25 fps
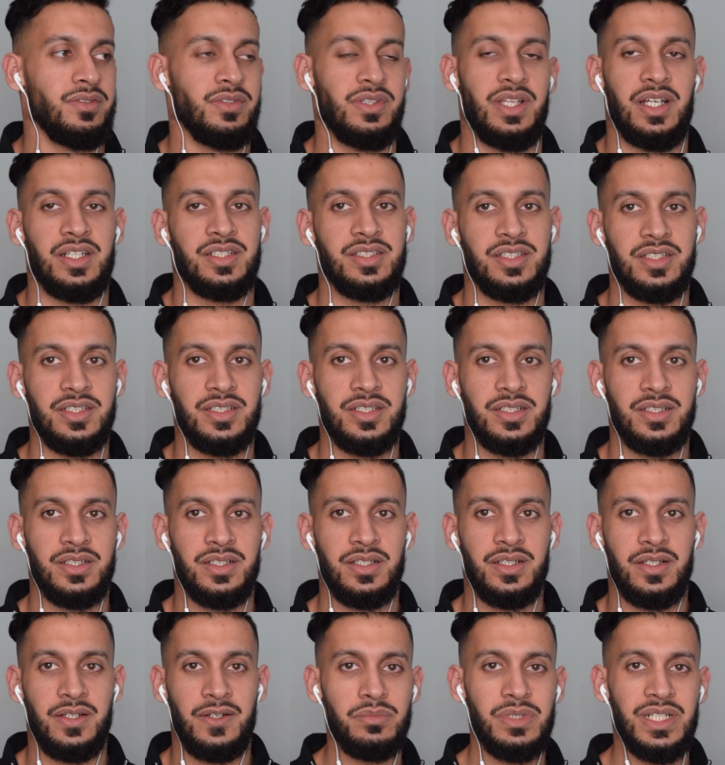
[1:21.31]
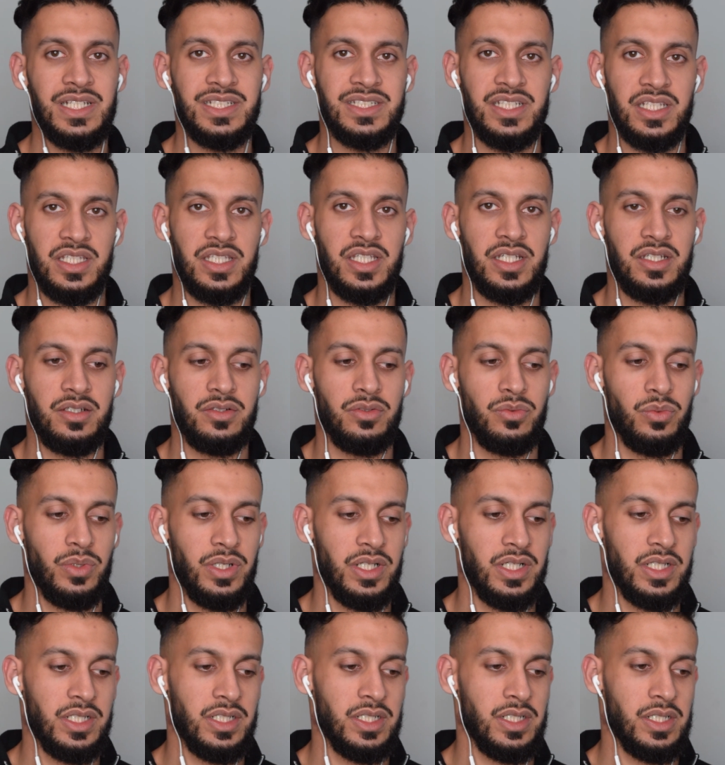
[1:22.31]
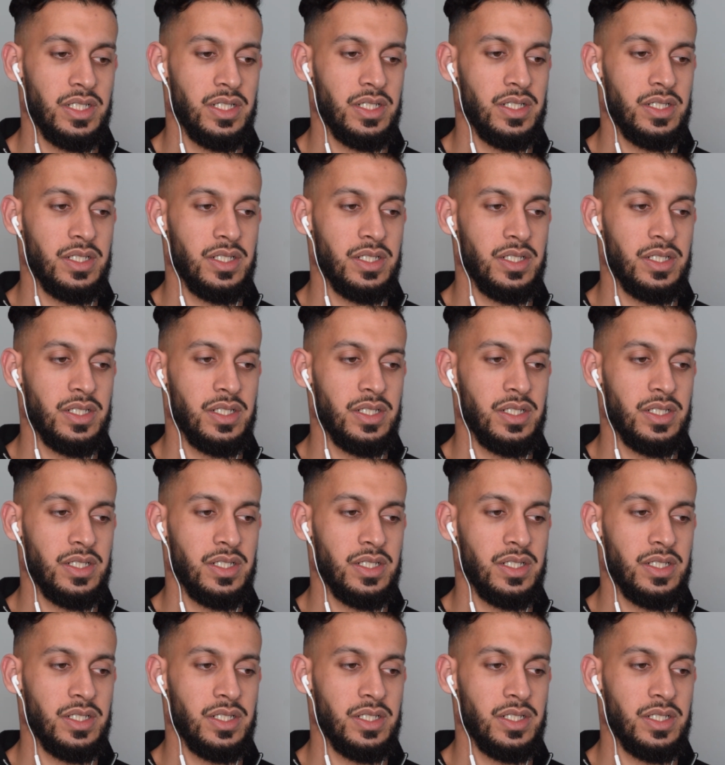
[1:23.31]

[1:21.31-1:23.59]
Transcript: That's it. It's a thing where